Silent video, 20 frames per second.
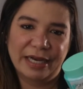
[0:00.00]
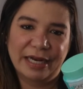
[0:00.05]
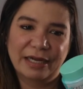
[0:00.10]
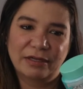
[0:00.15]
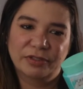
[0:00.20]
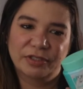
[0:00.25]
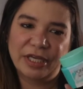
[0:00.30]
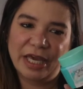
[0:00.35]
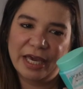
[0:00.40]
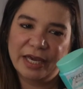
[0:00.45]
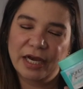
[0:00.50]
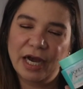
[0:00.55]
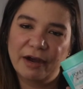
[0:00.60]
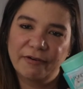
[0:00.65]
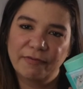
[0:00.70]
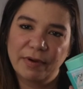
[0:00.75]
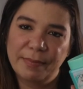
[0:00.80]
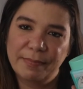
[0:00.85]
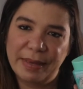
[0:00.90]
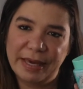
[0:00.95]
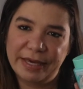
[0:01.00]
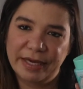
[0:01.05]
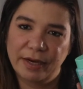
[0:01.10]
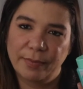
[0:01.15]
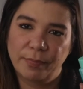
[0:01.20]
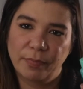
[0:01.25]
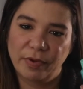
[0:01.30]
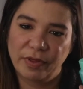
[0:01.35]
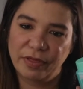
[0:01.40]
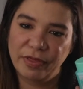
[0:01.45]
And I'll take off my
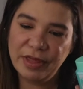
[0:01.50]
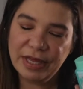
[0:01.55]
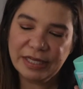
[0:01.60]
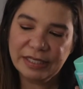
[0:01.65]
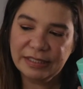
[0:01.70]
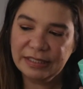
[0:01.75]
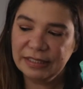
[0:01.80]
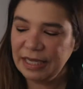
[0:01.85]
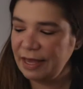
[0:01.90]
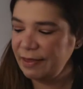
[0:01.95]
makeup with this,